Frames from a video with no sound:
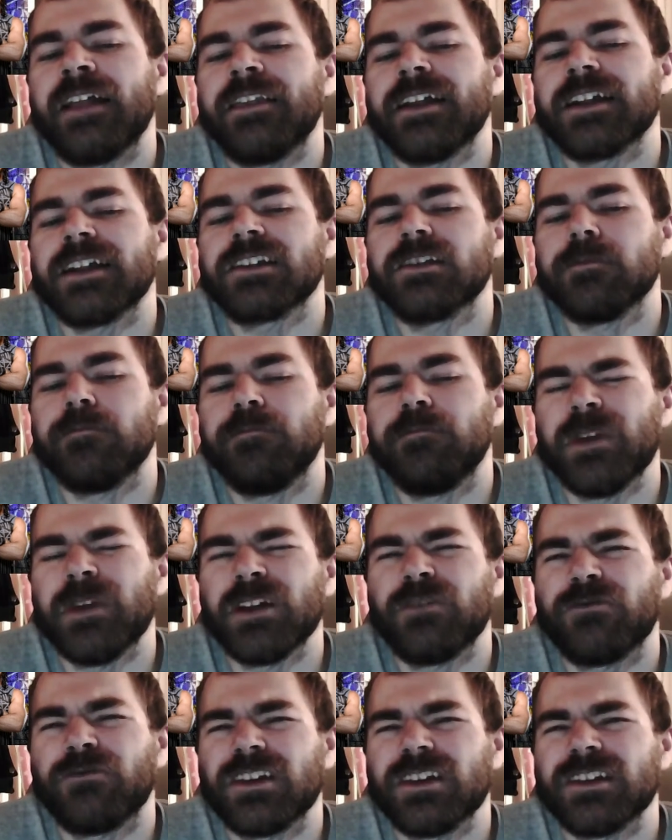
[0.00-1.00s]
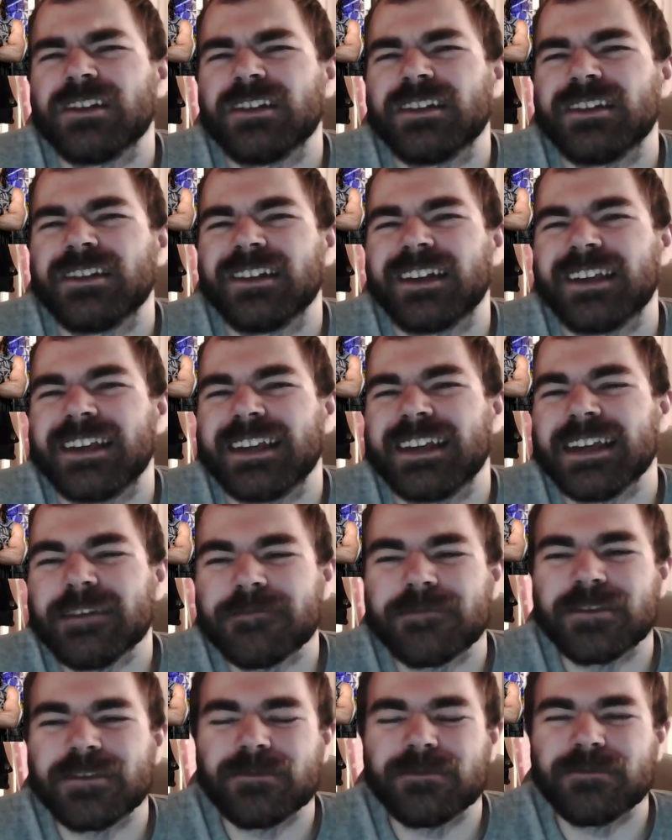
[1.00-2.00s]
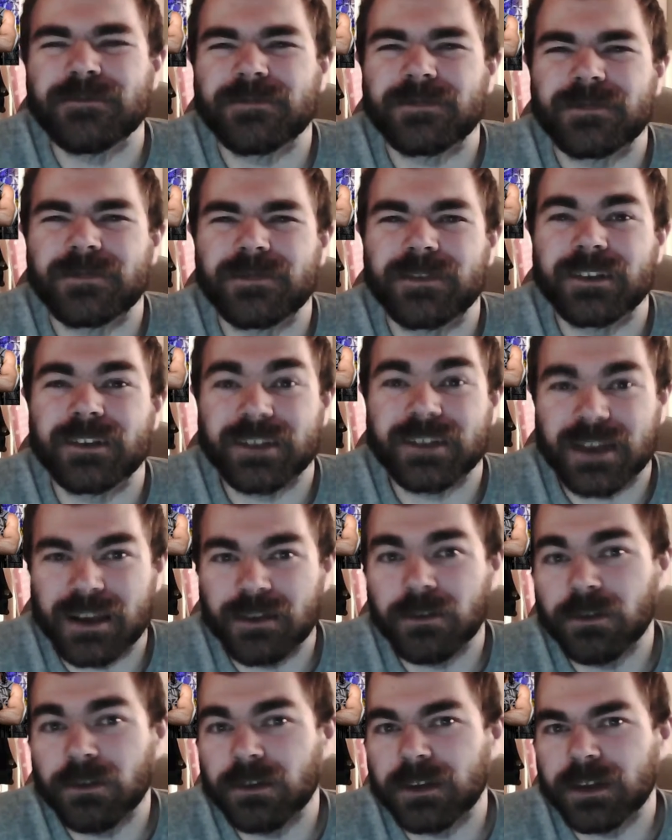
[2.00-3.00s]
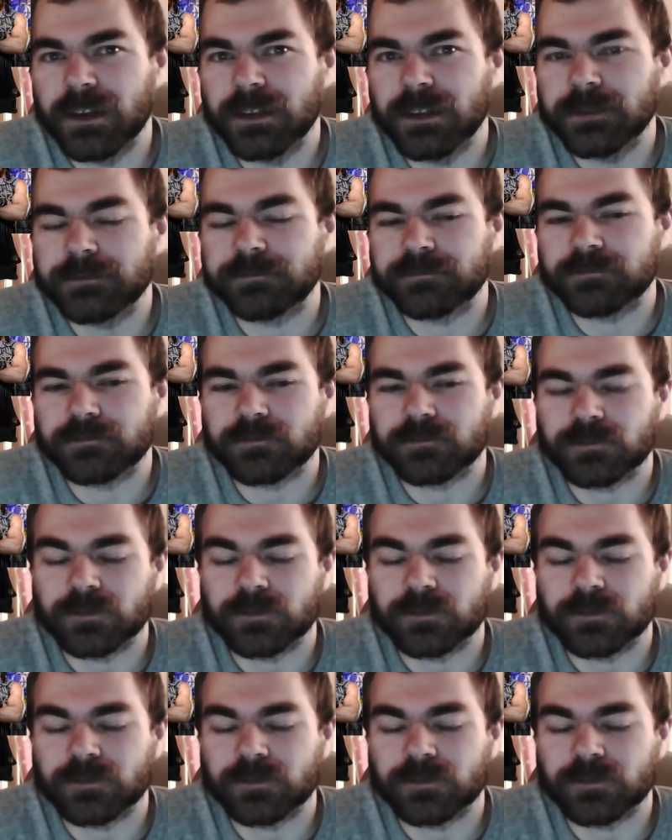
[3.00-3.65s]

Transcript: that's a big reason to give them the title here.